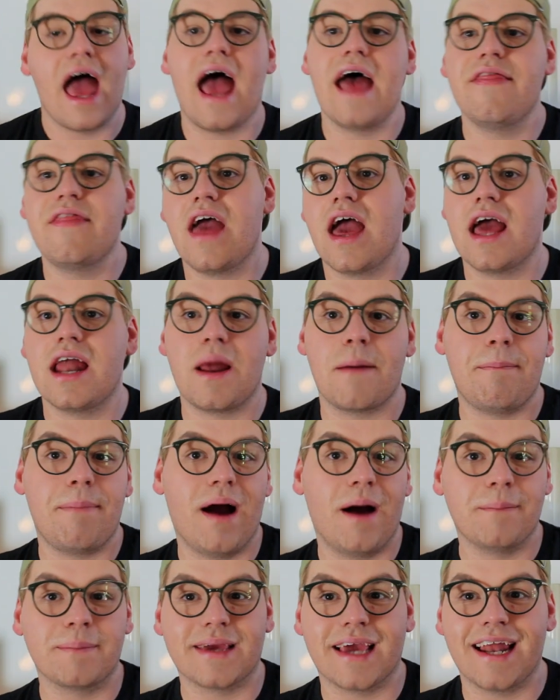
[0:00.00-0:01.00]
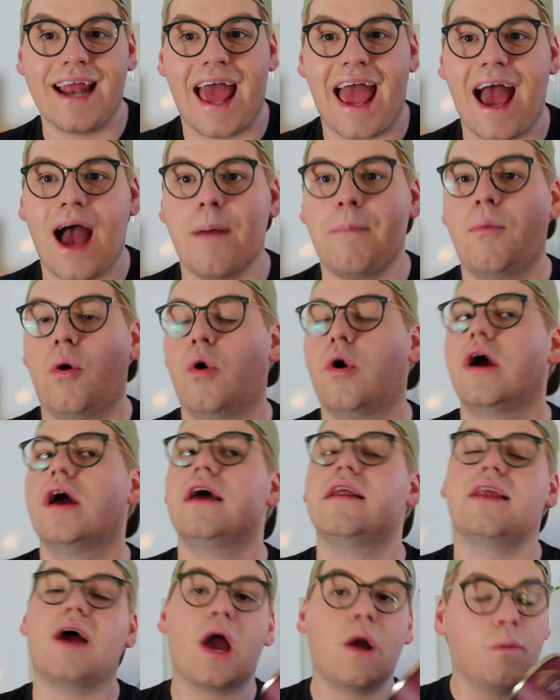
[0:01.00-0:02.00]
And then Pumpkin Apple.
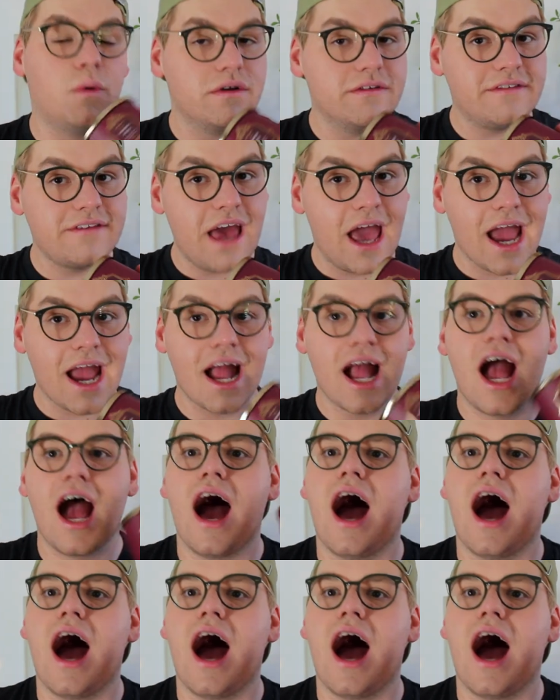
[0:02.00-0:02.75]
Now I will say,